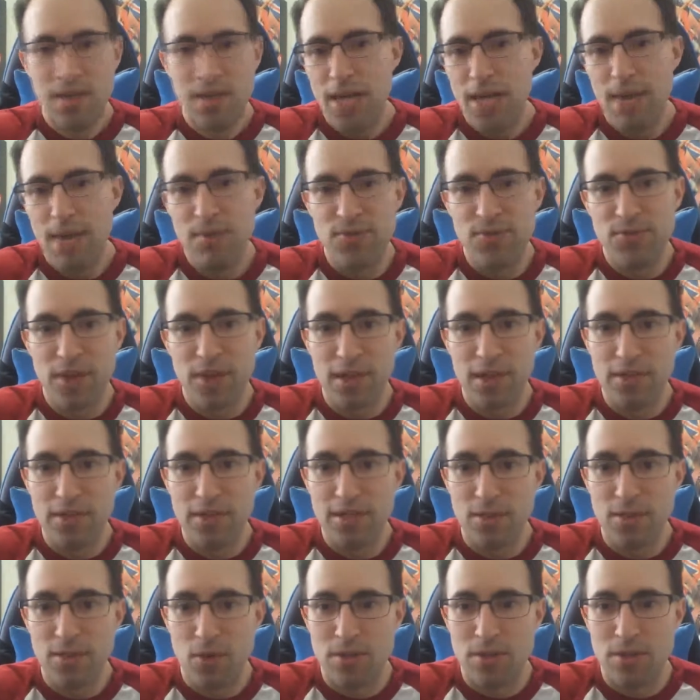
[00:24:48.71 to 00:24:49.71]
And we finally
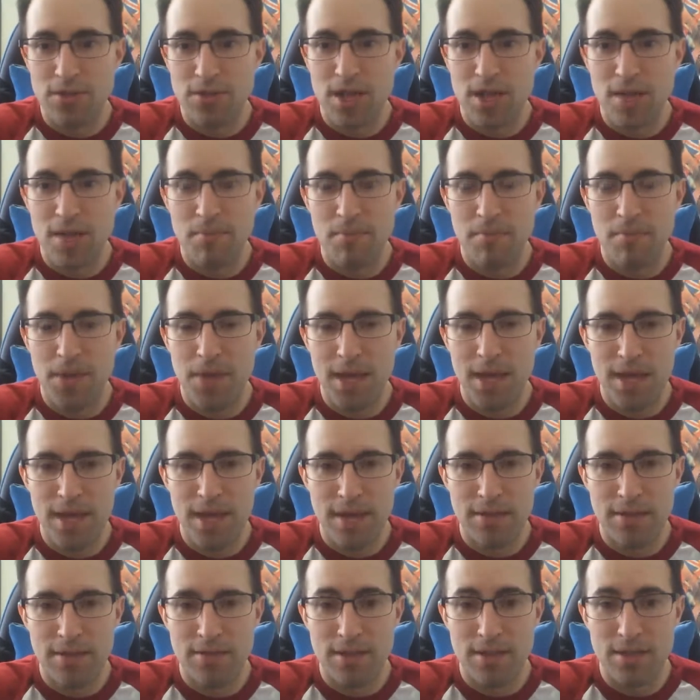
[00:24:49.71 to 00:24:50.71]
did it one time,
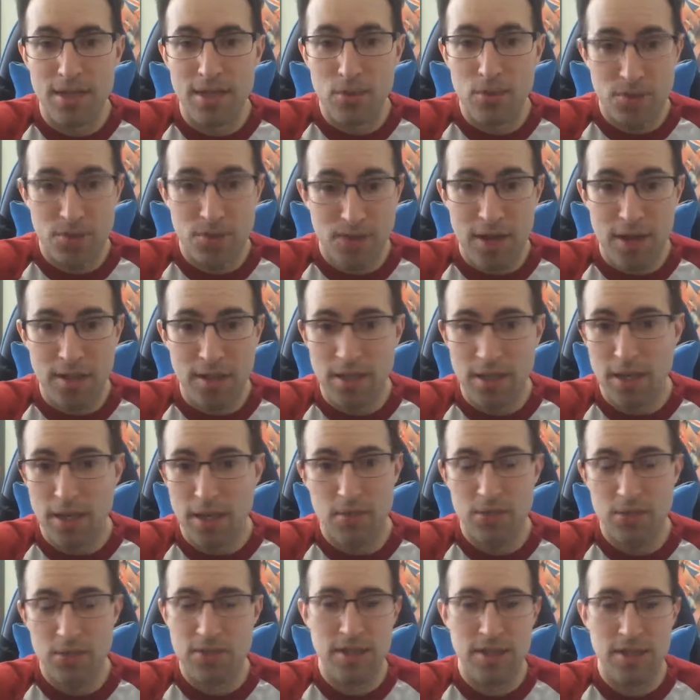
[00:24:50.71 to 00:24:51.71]
and it was fun. Like, I
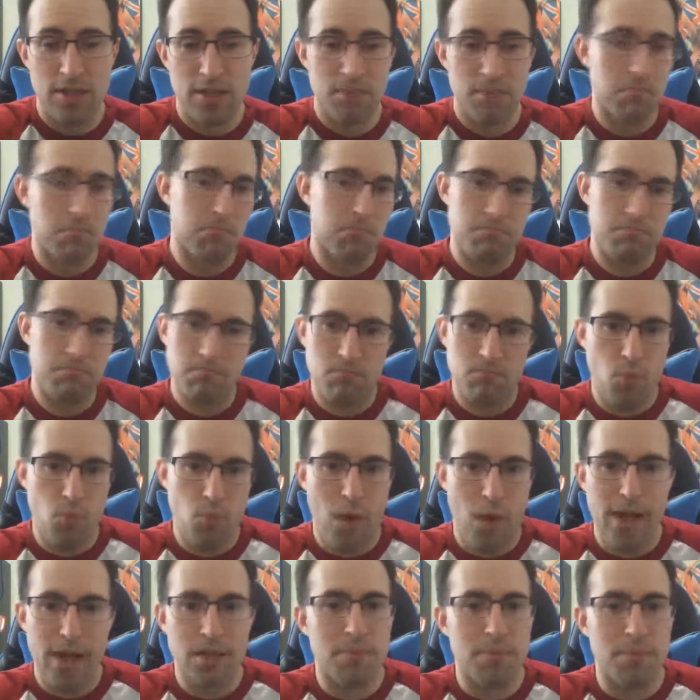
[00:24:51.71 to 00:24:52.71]
was sitting
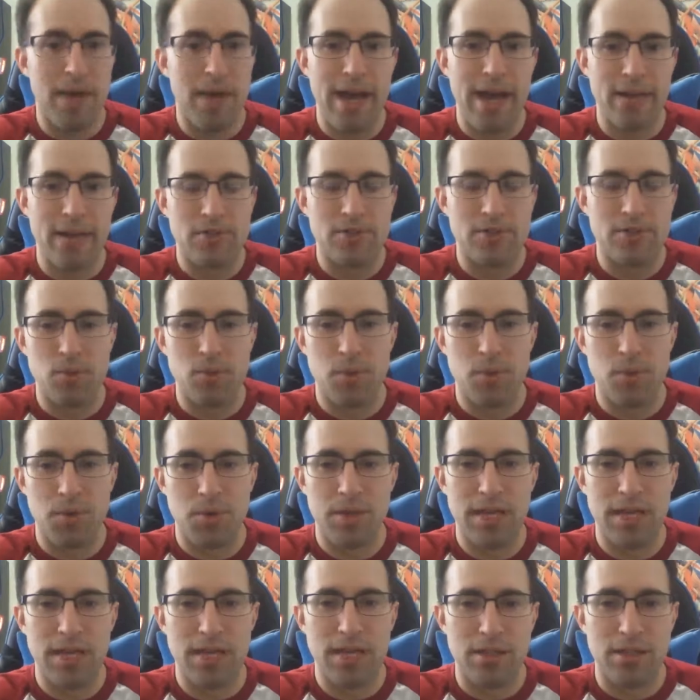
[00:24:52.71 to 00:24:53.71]
way in the back, so we
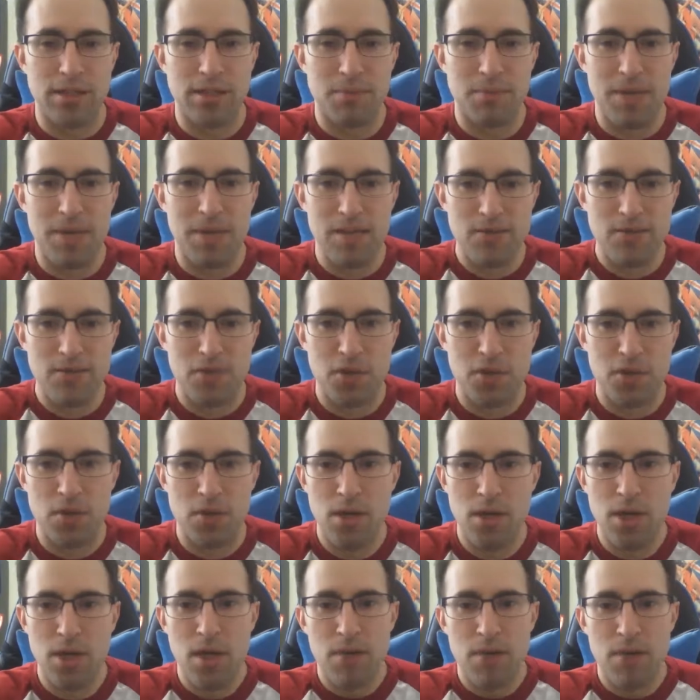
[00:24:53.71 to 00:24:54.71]
weren't getting the best view,
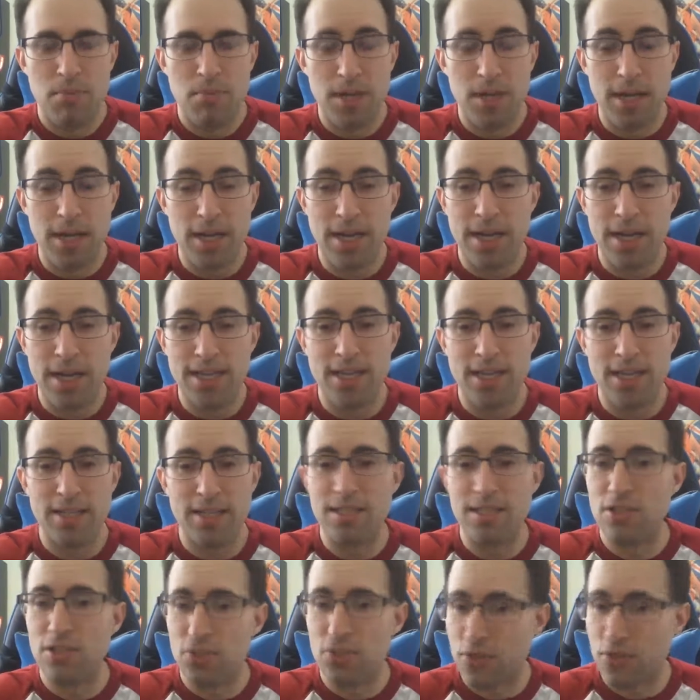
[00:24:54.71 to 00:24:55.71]
but I kind of got
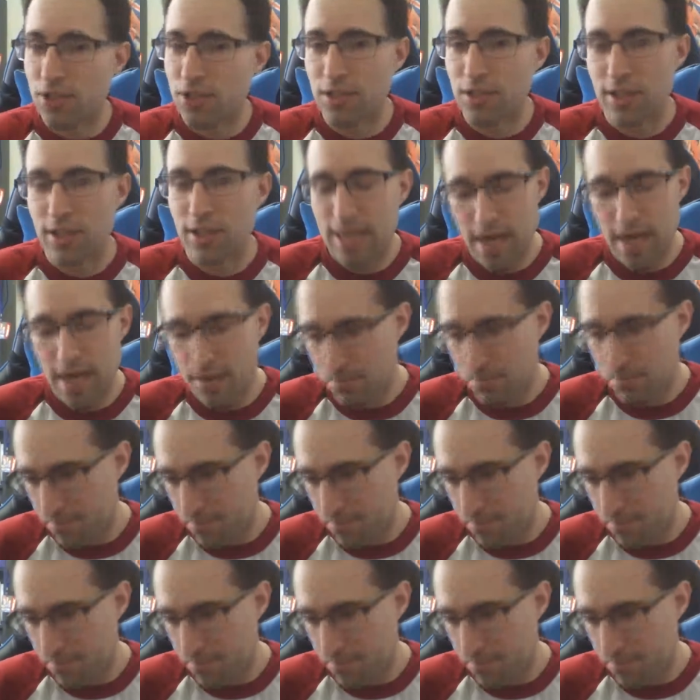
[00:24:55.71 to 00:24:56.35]
an interest in it again.